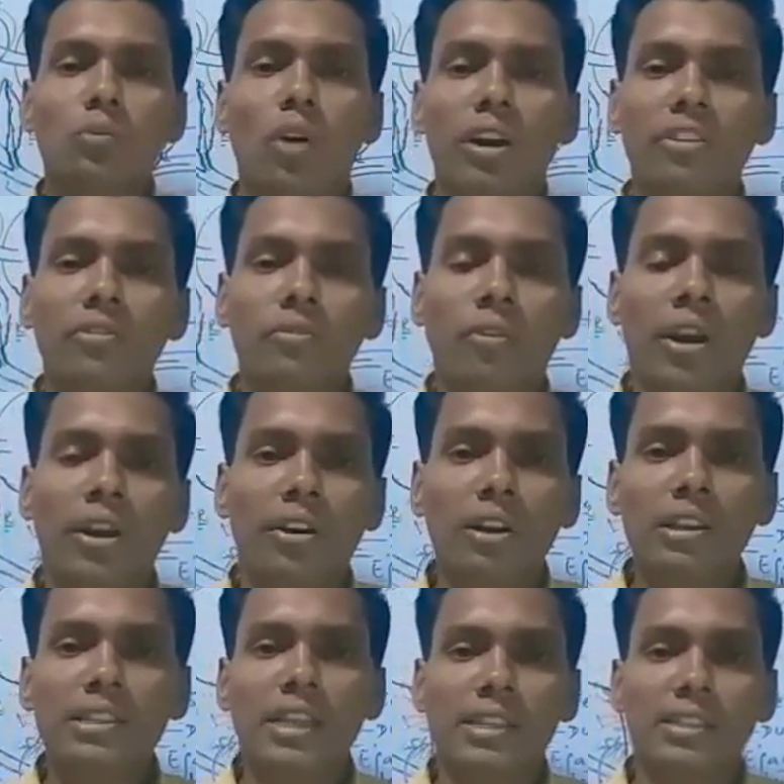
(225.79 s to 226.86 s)
What is
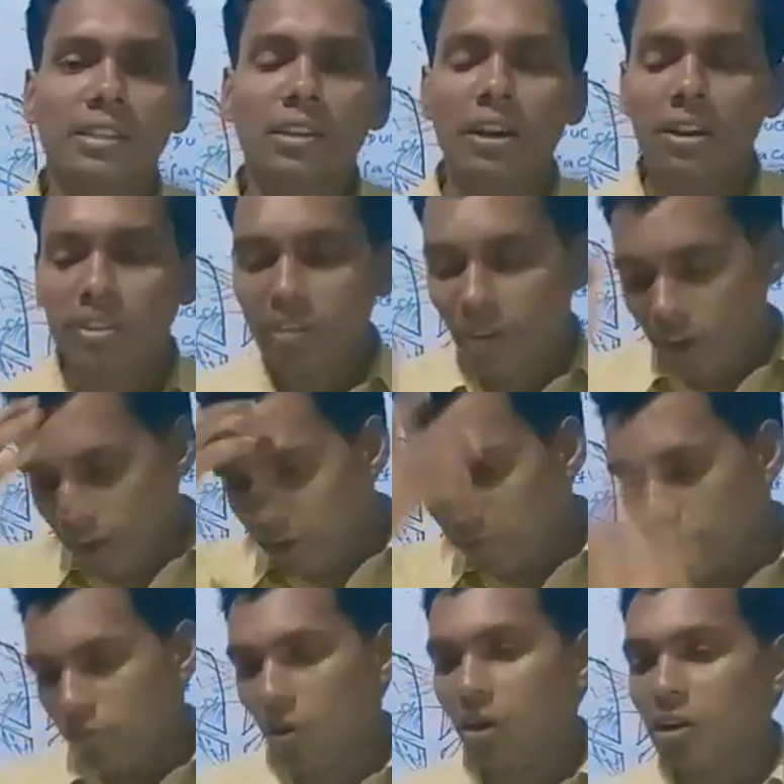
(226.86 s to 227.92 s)
ventrally section? That is the any
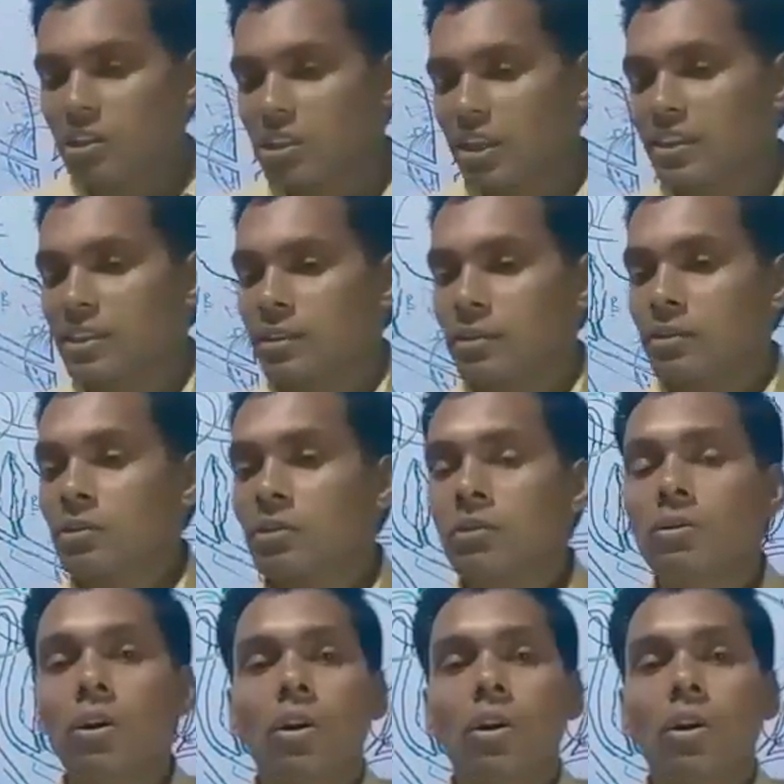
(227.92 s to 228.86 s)
front sections